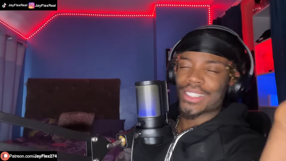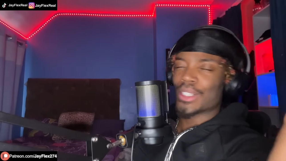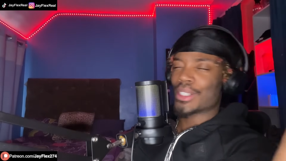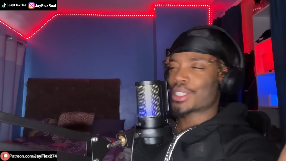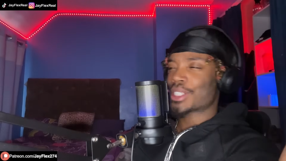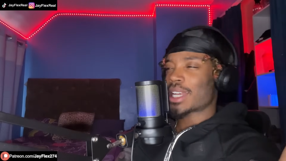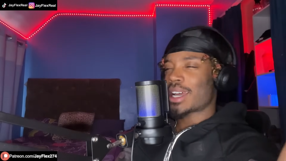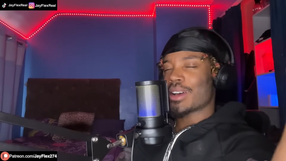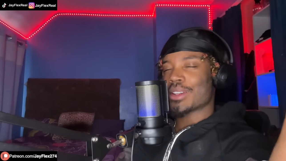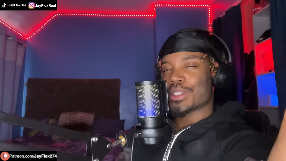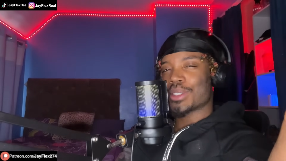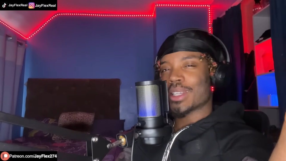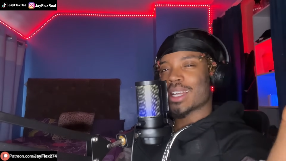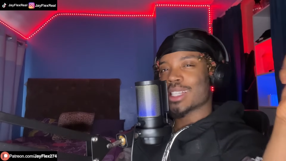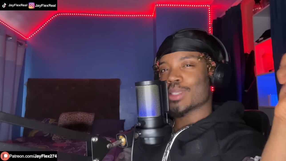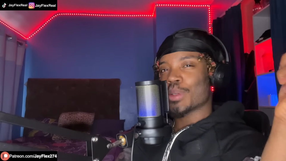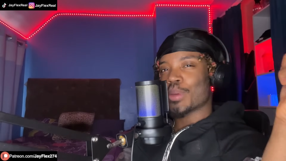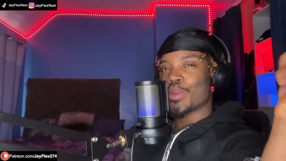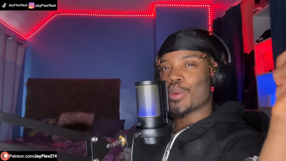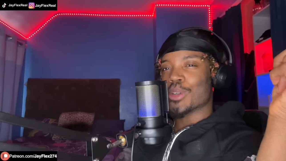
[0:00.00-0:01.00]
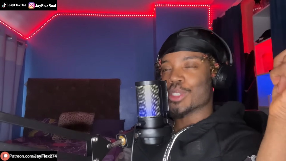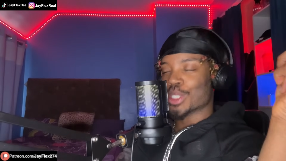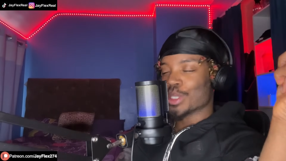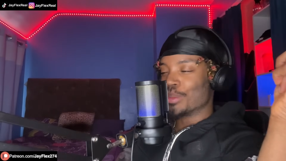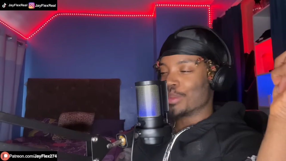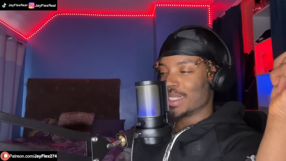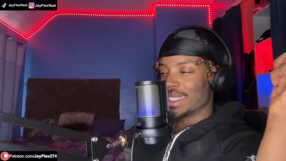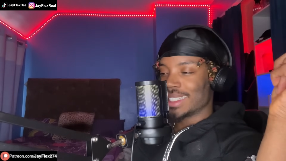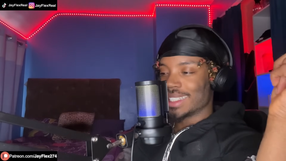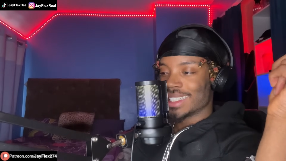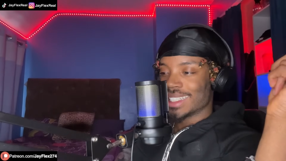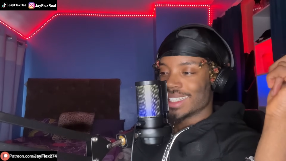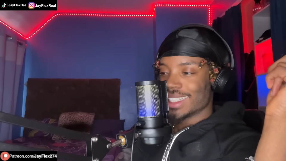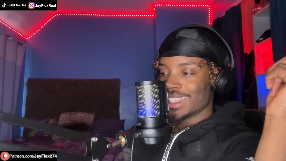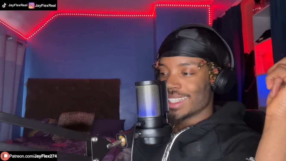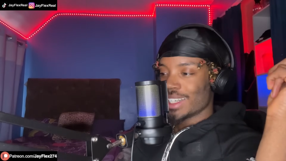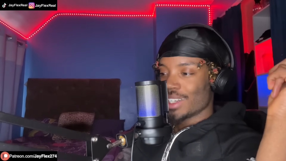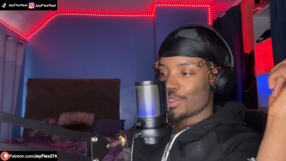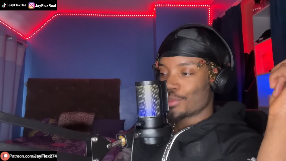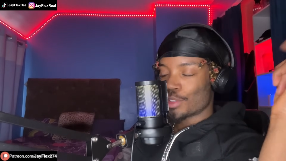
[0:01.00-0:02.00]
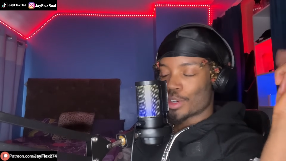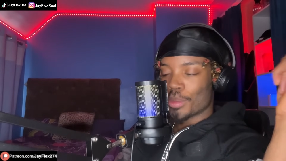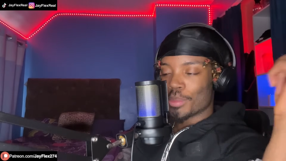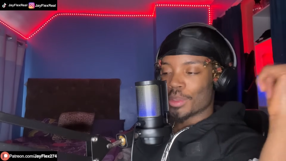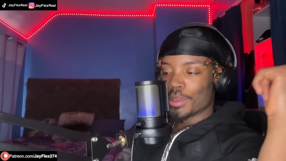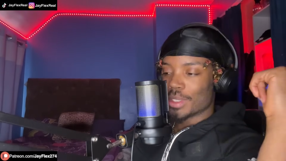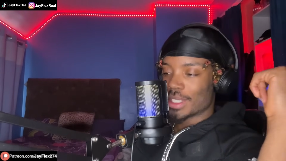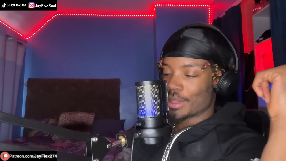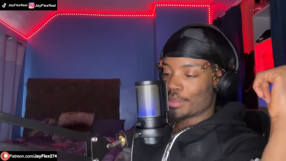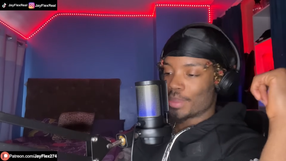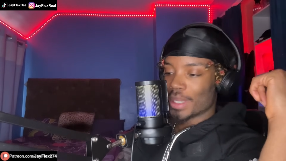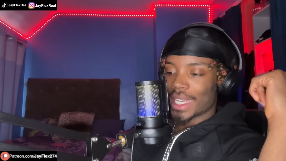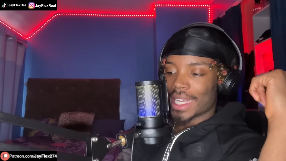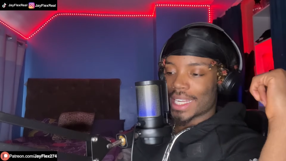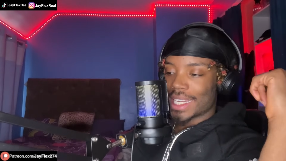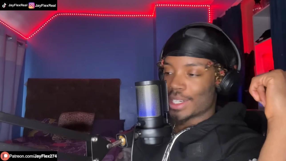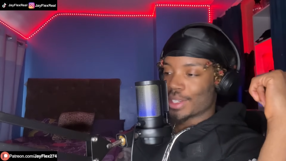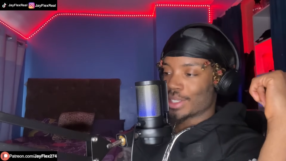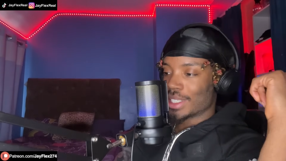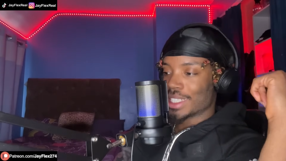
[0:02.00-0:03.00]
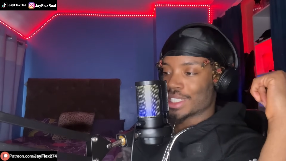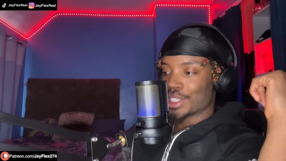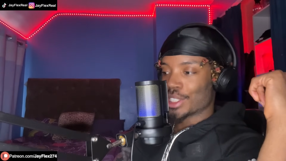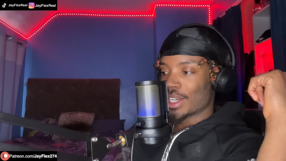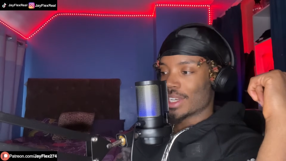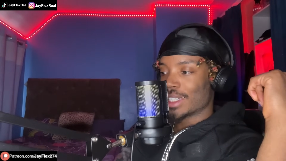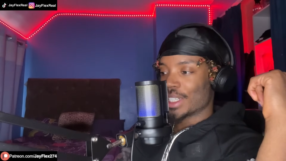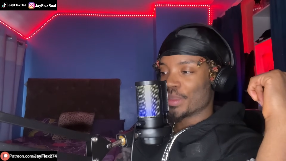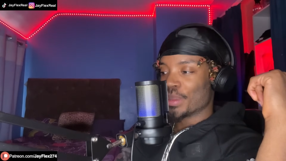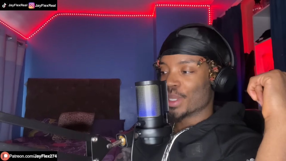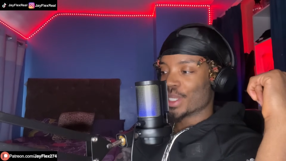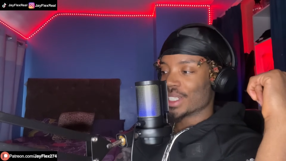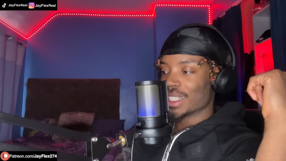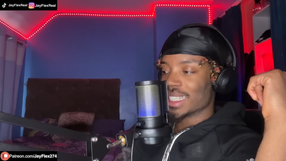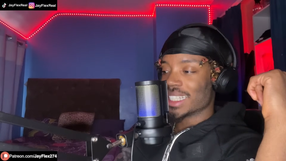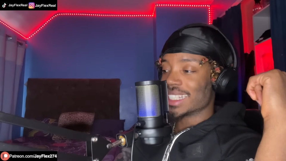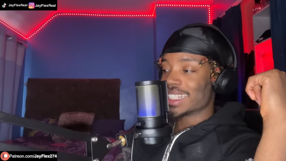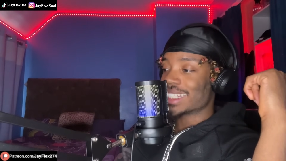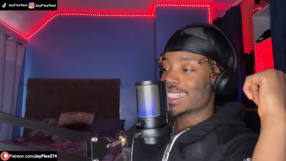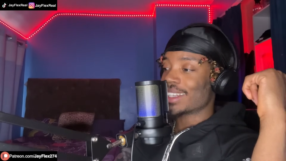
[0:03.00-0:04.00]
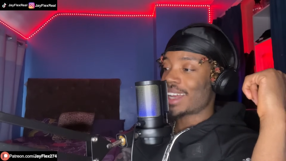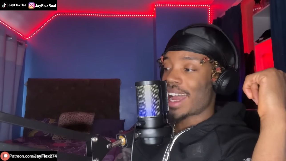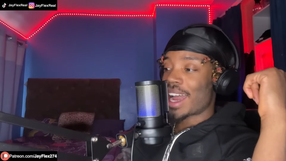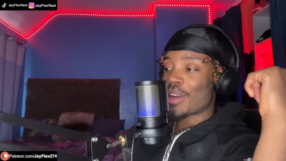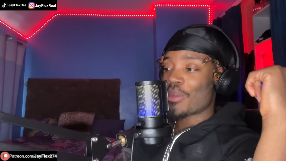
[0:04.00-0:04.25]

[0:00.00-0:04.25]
Look, shout out to you guys who've been watching me from the beginning of this journey, because I